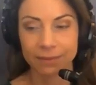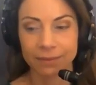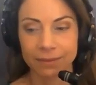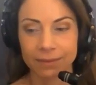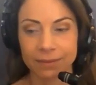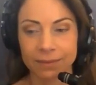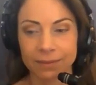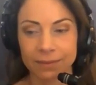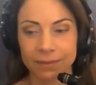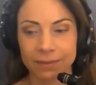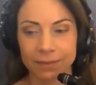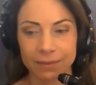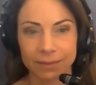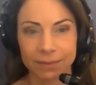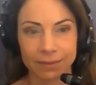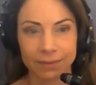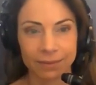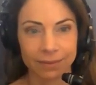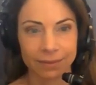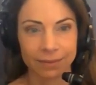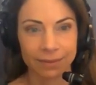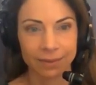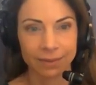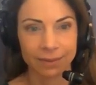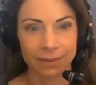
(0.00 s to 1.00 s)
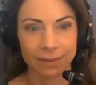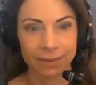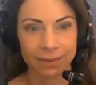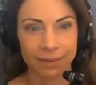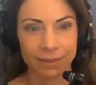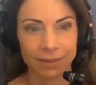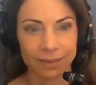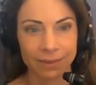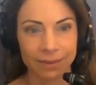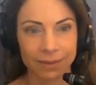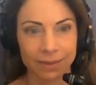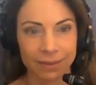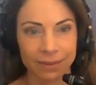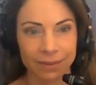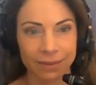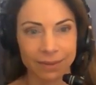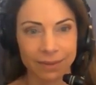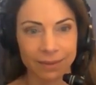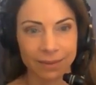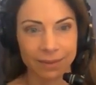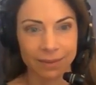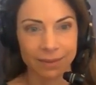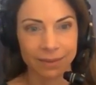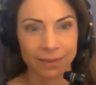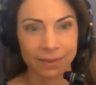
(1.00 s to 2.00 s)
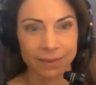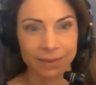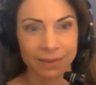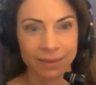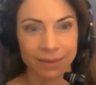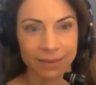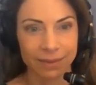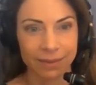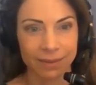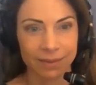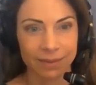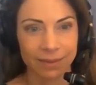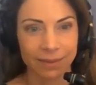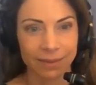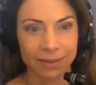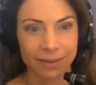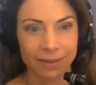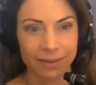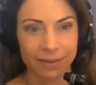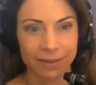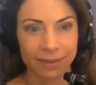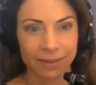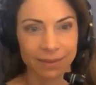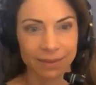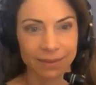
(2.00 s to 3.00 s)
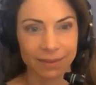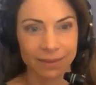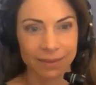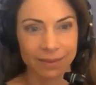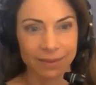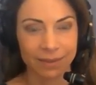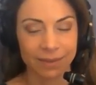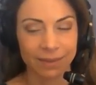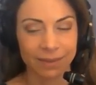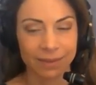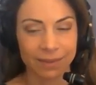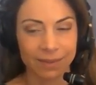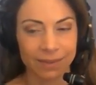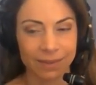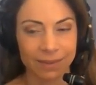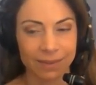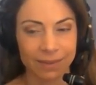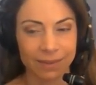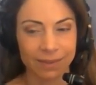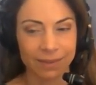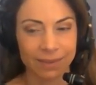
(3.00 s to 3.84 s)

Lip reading: (silent)